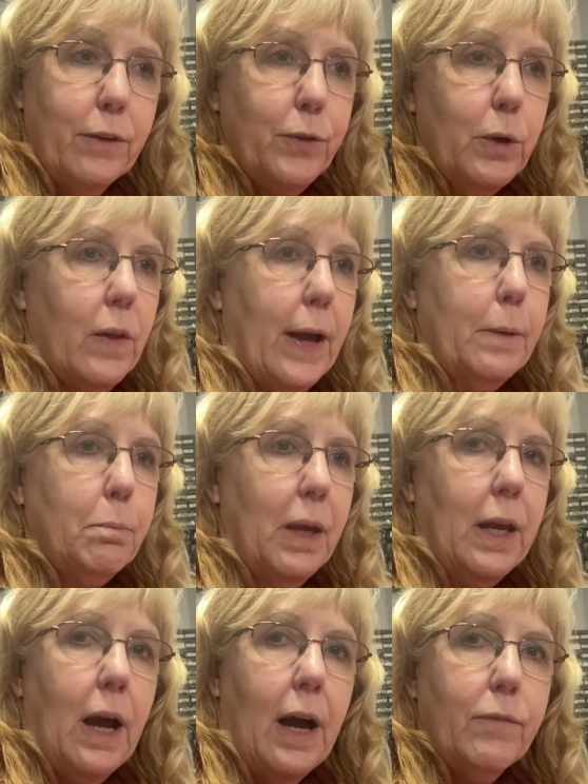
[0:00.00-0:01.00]
If you're like
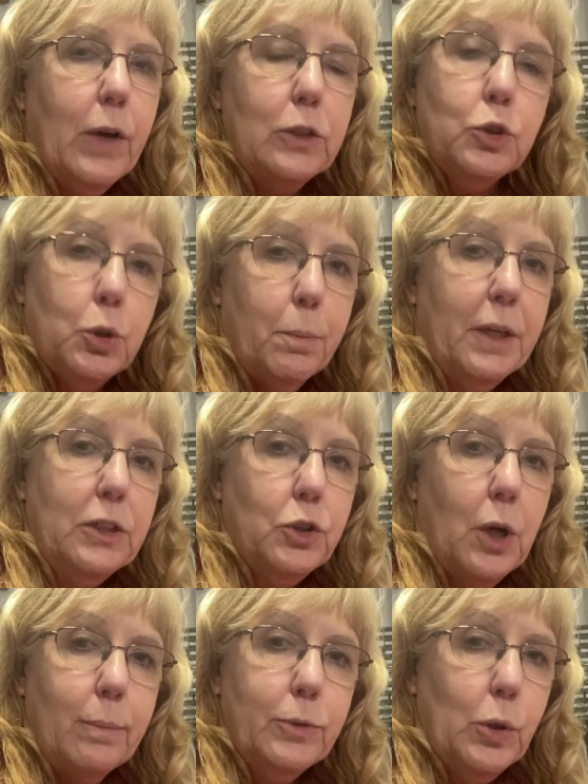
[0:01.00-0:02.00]
me, I've got so many
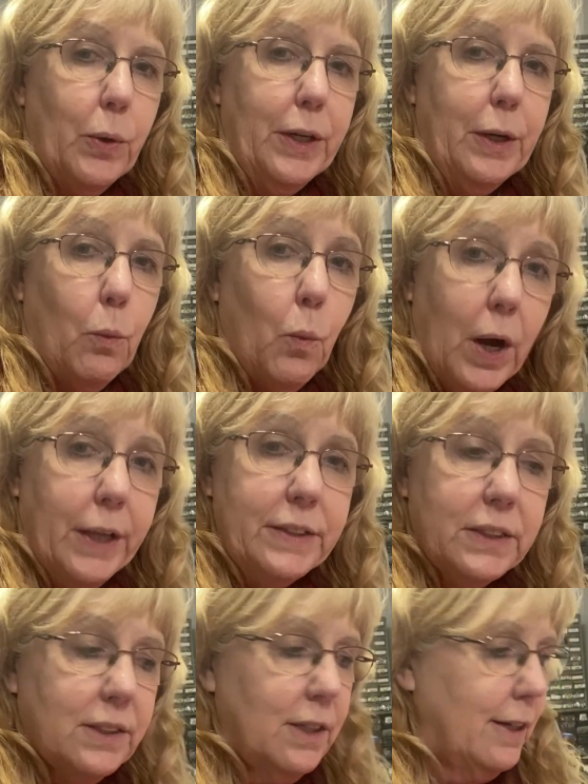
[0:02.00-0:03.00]
jobs going at
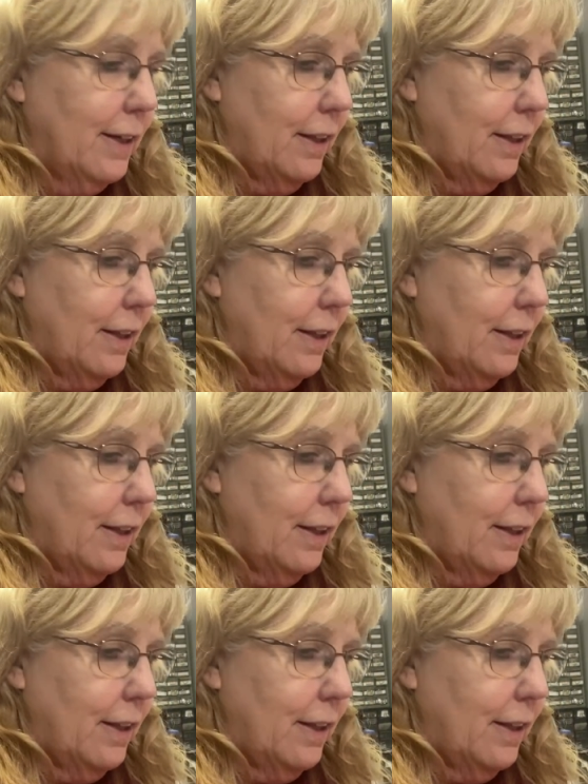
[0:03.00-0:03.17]
once